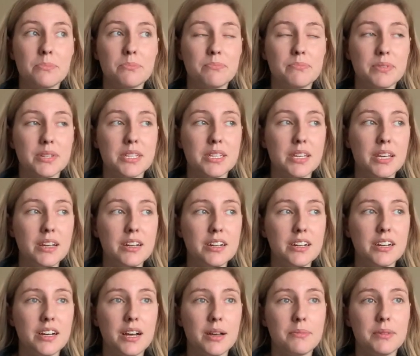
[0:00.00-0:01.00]
But
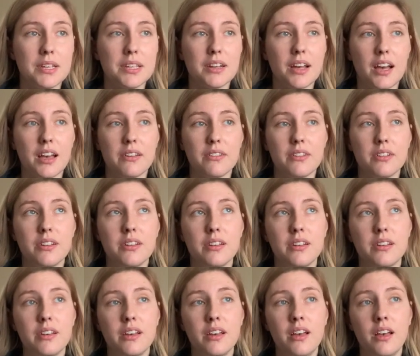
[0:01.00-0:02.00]
yeah, I mean,
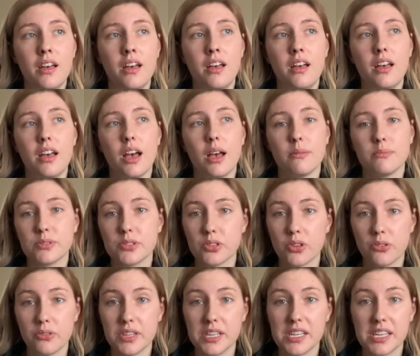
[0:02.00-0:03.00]
I'm
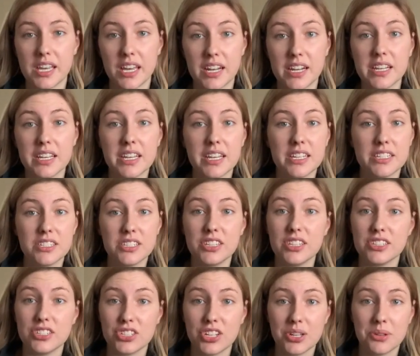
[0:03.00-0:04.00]
slowly getting into the
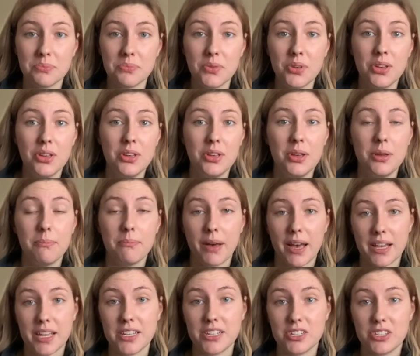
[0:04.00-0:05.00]
gym,
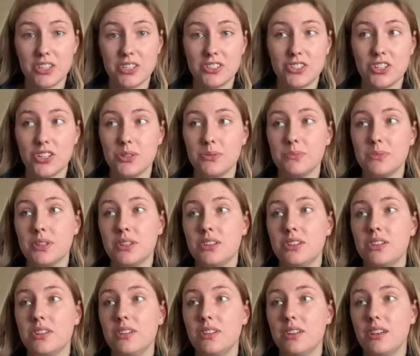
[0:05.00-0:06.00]
back into the gym
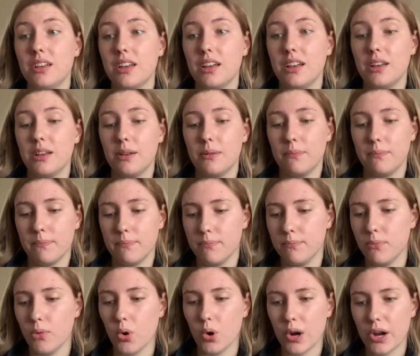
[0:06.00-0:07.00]

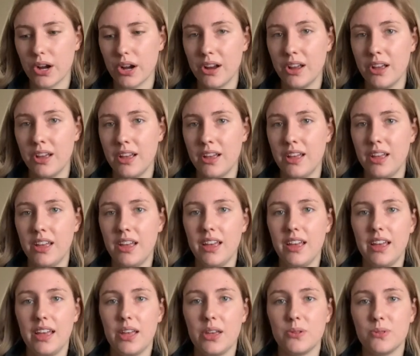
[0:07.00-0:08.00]
more.
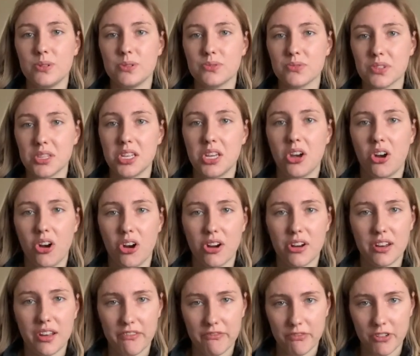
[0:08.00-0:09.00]
It was really
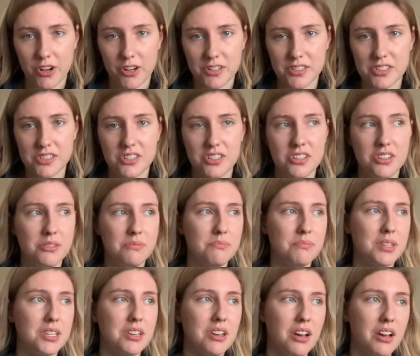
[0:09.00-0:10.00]
hard at first
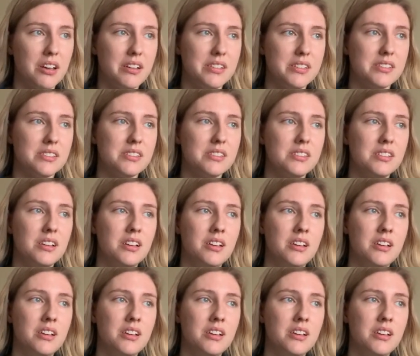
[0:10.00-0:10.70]
because